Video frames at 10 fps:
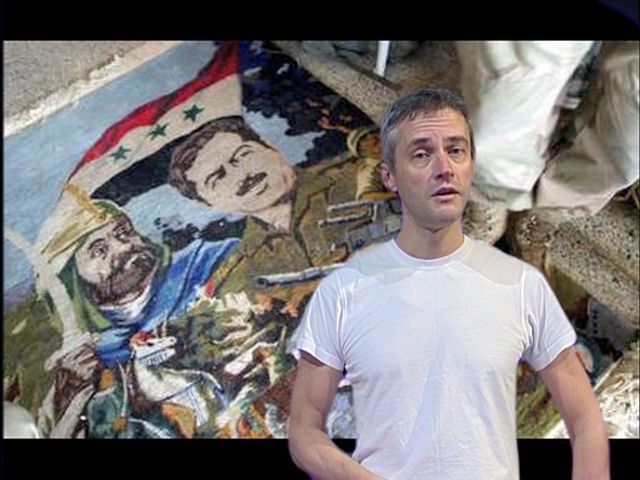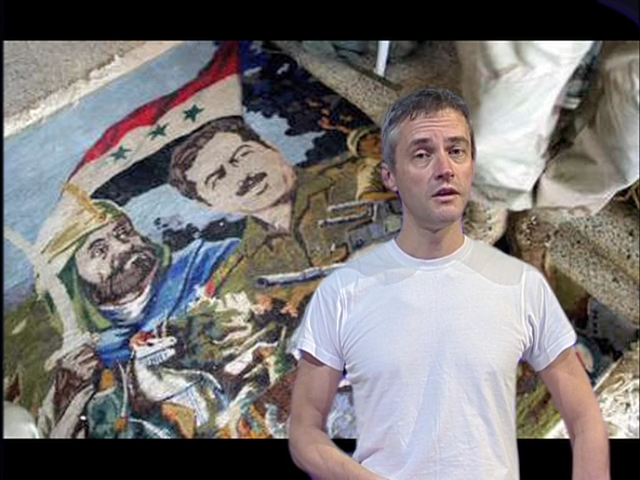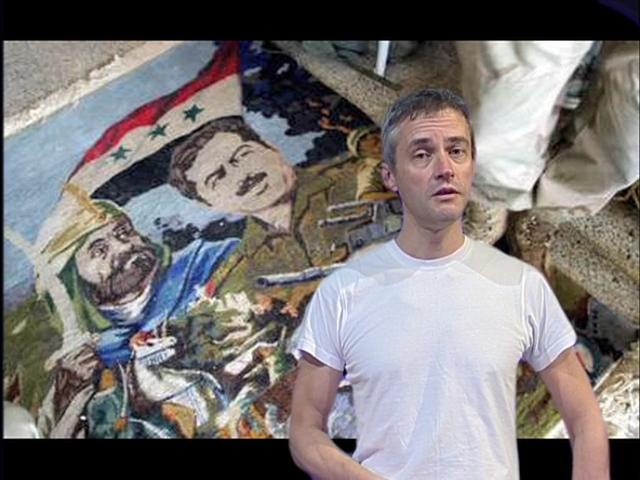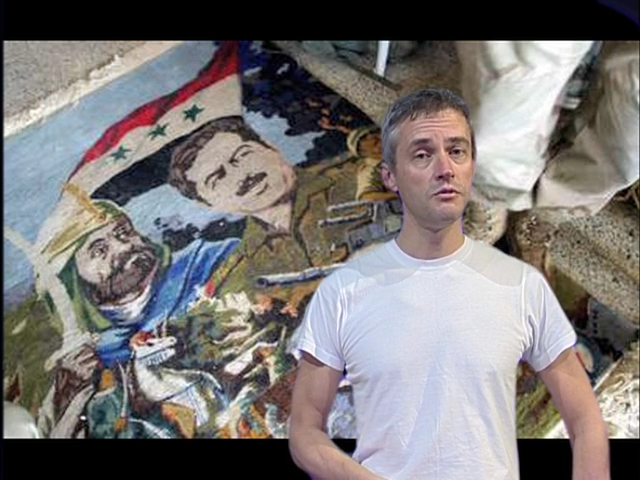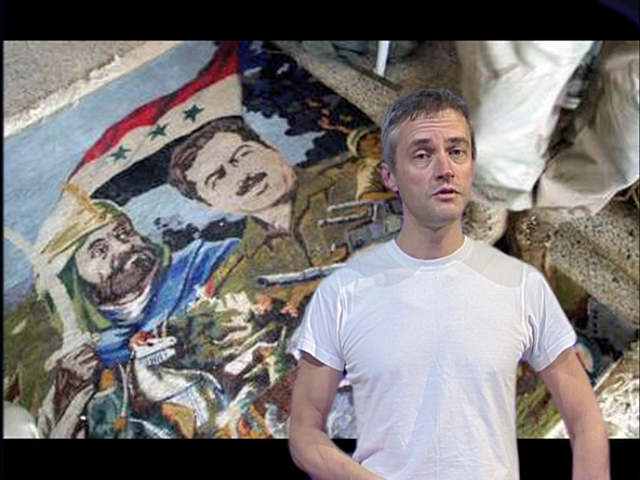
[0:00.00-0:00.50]

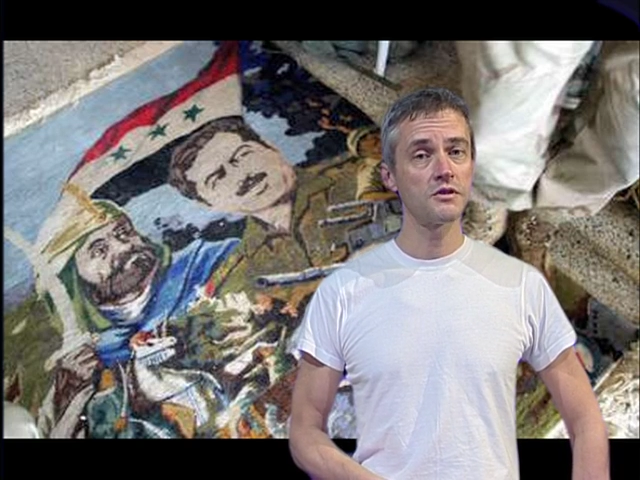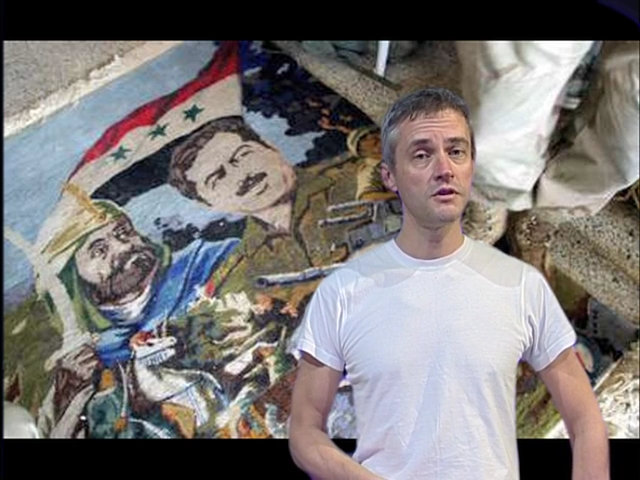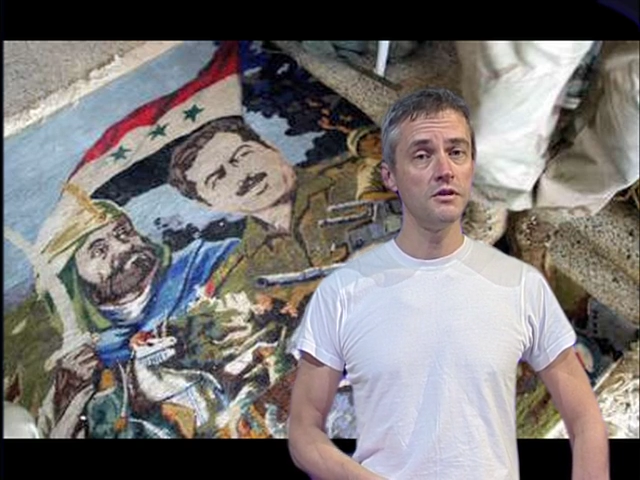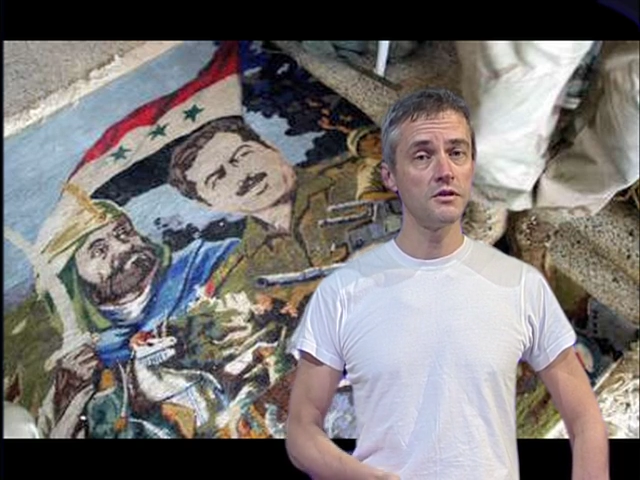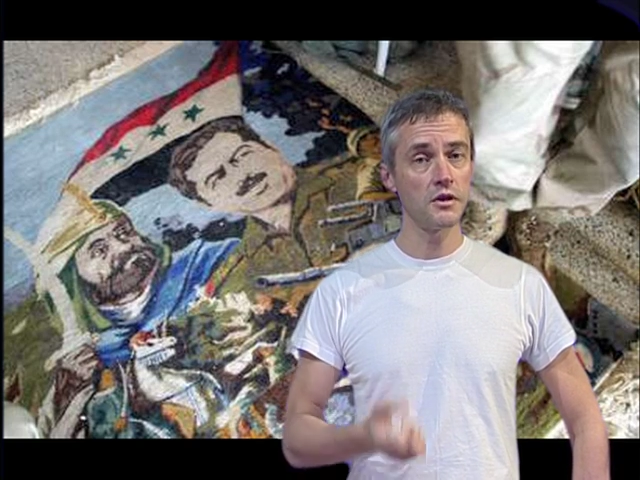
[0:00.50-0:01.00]
He was
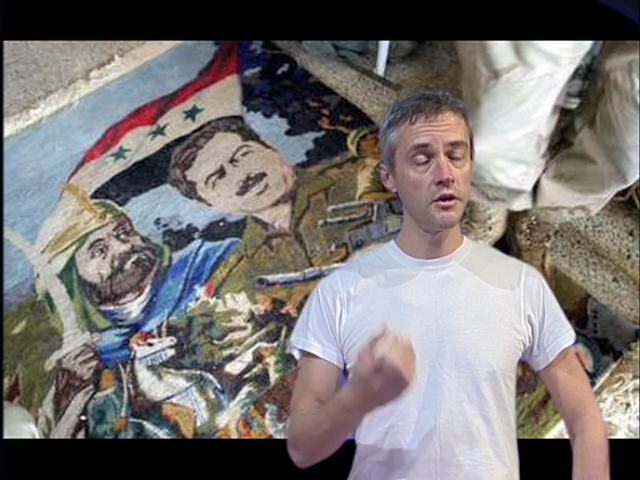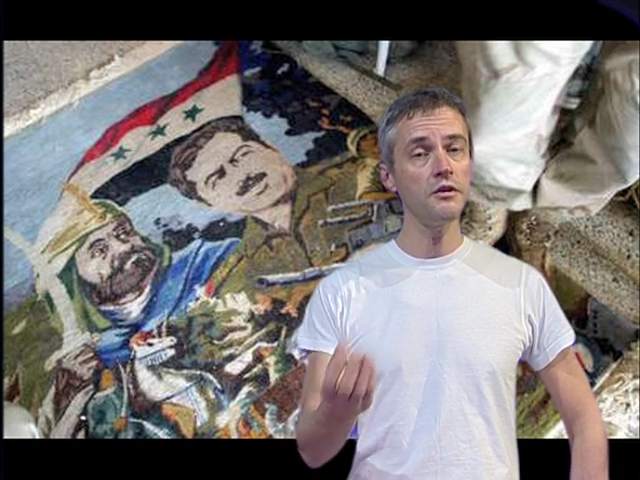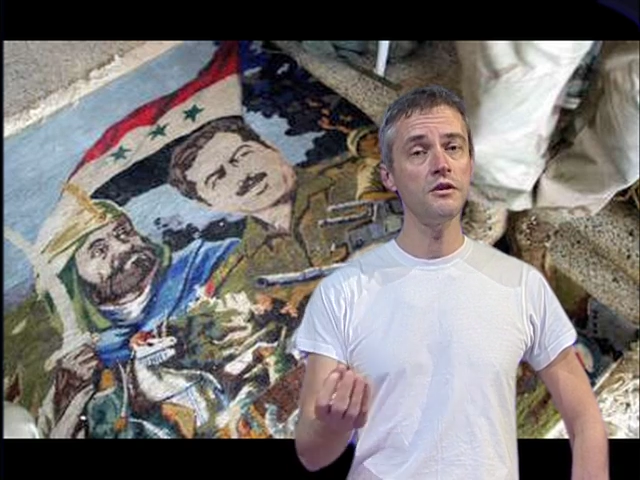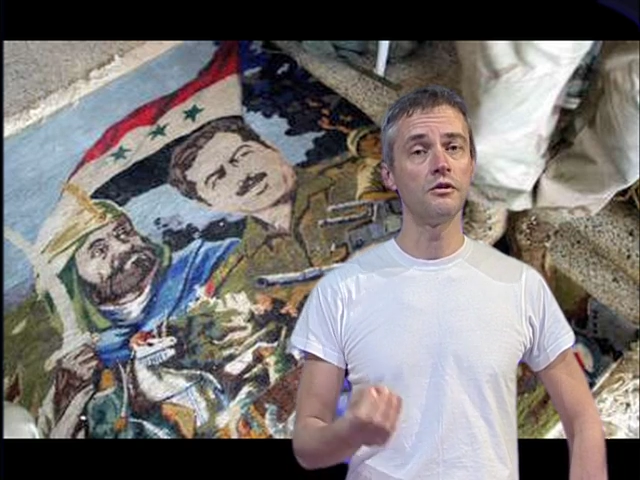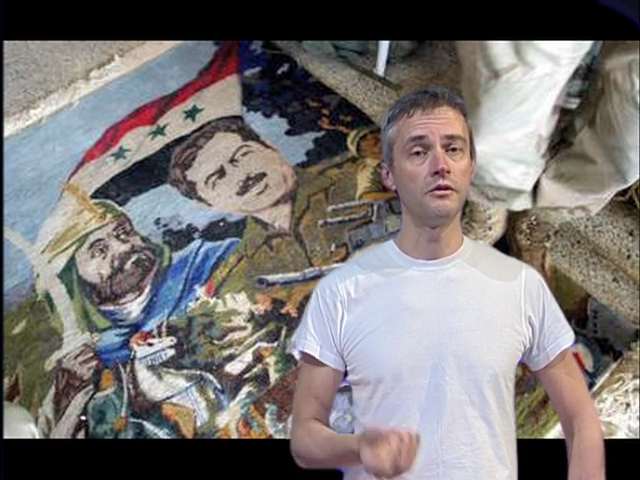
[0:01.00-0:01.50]
seen as an
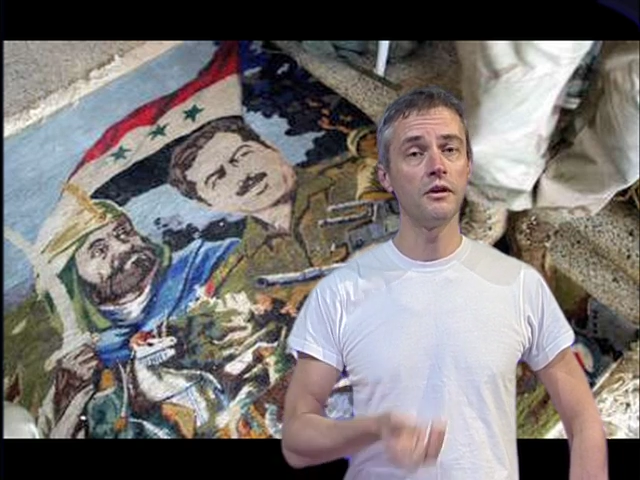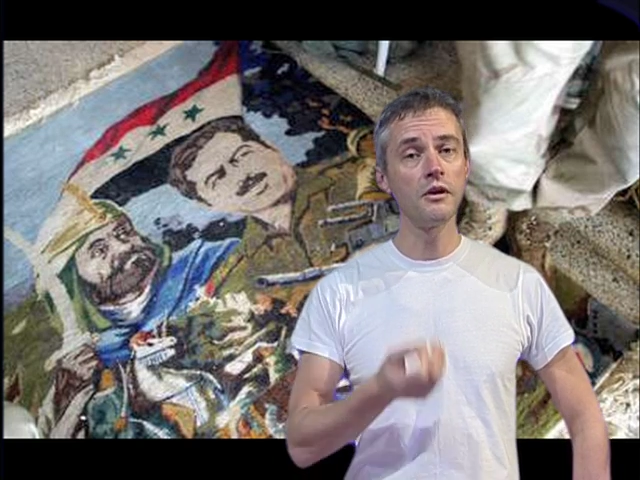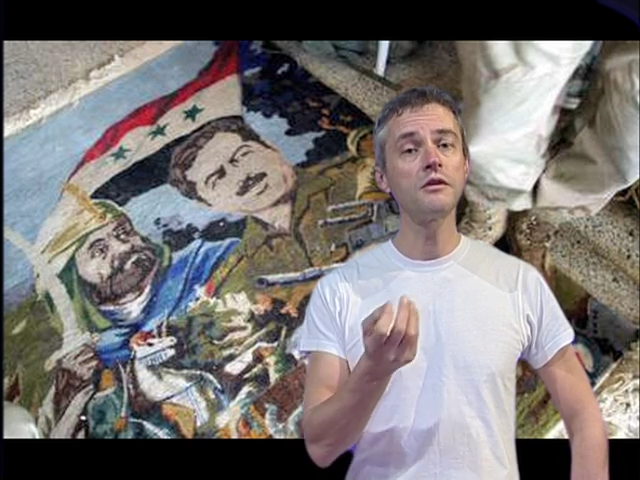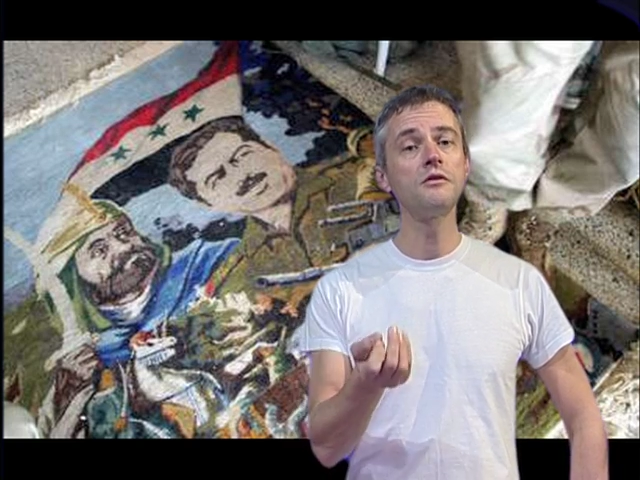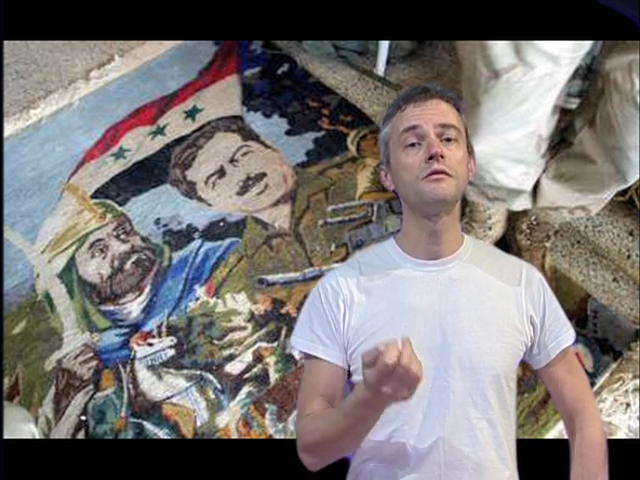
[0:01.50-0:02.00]

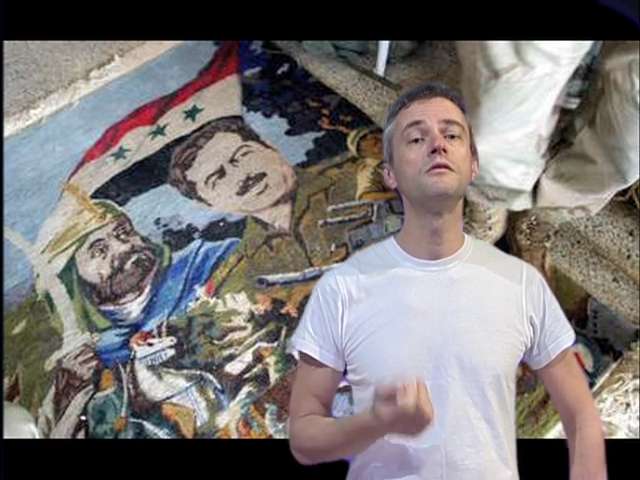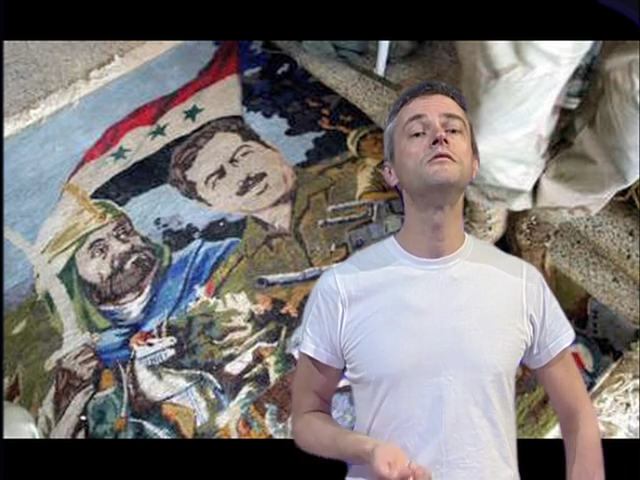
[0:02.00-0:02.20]
icon